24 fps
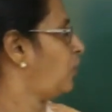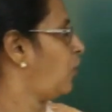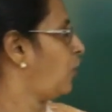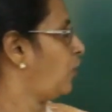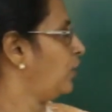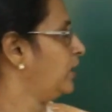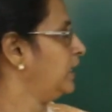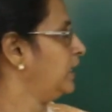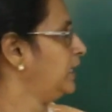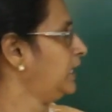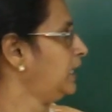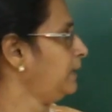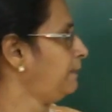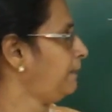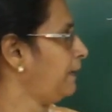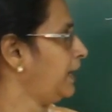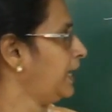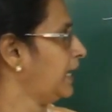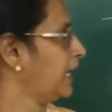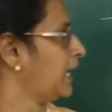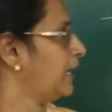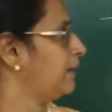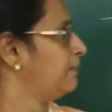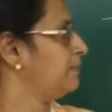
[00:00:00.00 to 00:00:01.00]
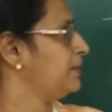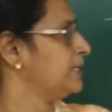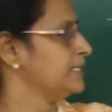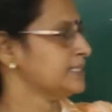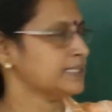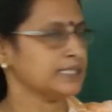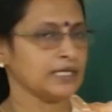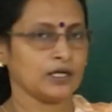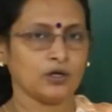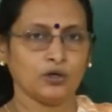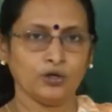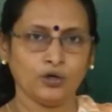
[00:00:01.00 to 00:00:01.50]
ordered pair AB
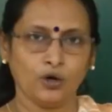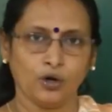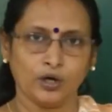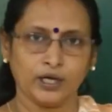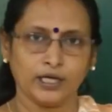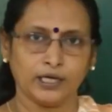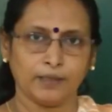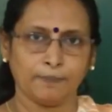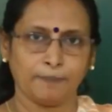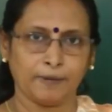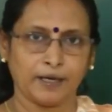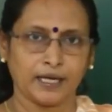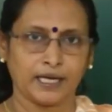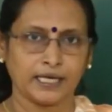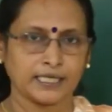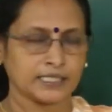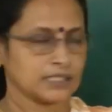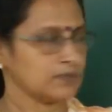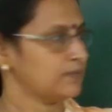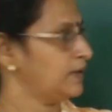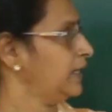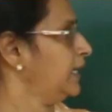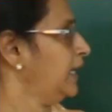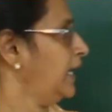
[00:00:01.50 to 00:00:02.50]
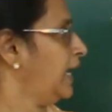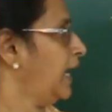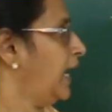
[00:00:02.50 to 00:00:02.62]
is equal to ordered pair xy,